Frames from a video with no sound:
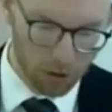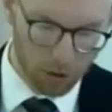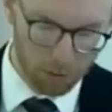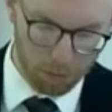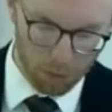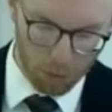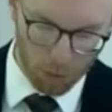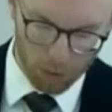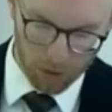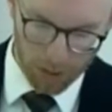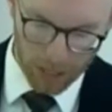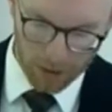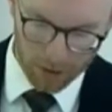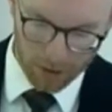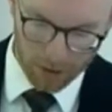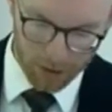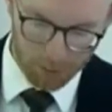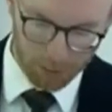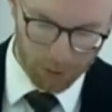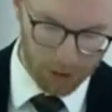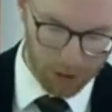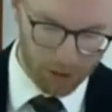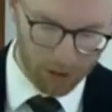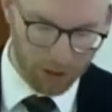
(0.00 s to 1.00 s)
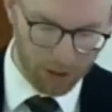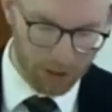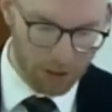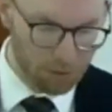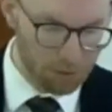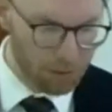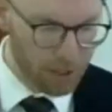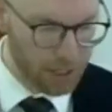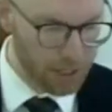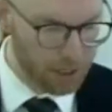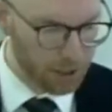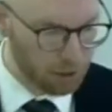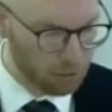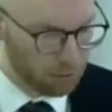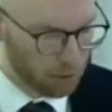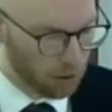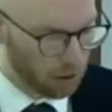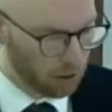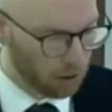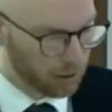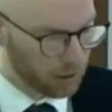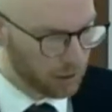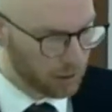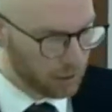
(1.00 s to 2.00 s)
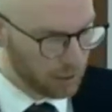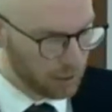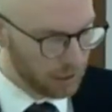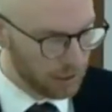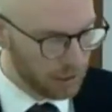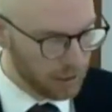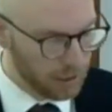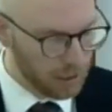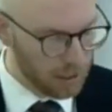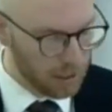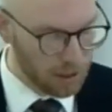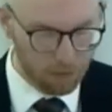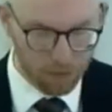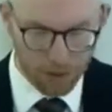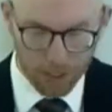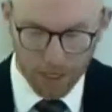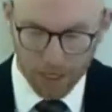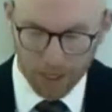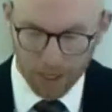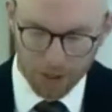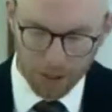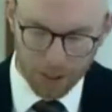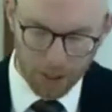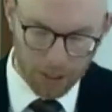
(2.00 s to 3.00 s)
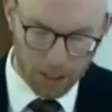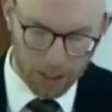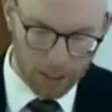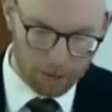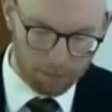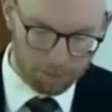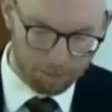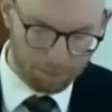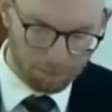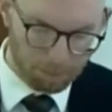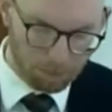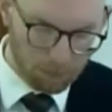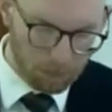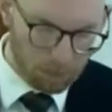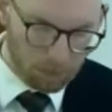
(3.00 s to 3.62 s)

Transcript: who poured out his Spirit to make you part of the age to come.